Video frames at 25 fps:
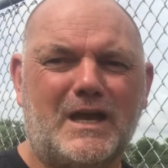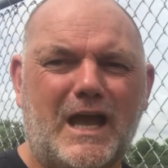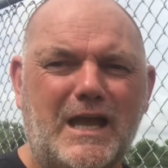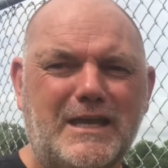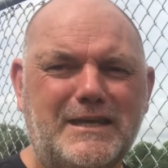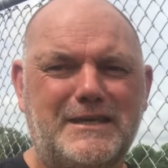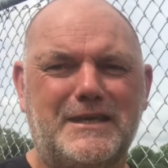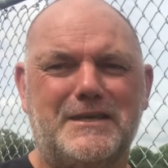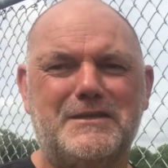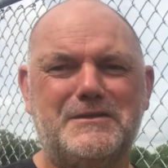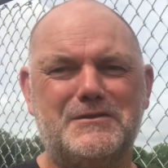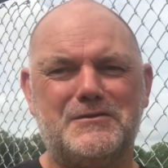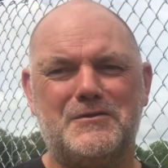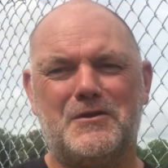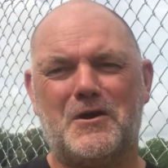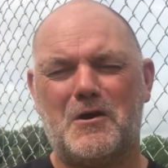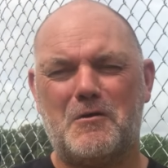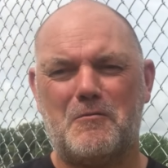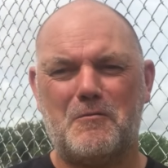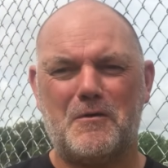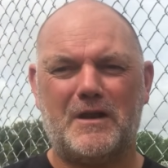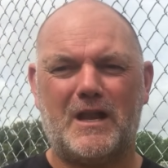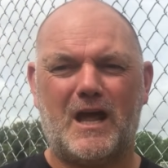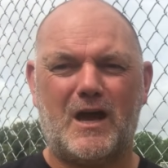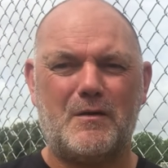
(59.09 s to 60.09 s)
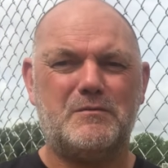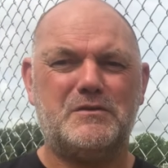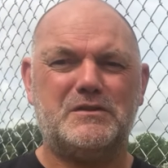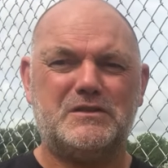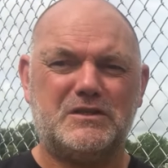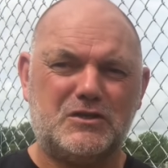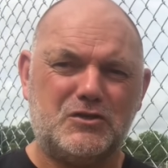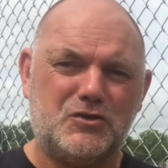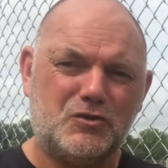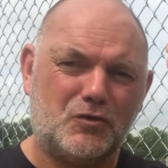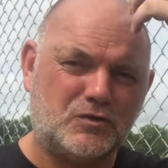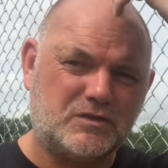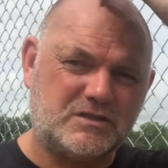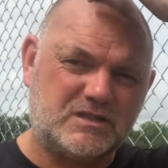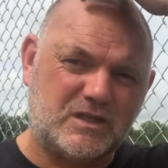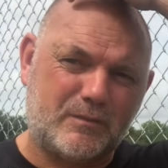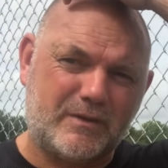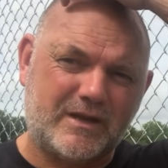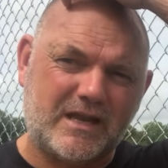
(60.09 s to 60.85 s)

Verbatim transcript: I kid you not, when I was a youngster,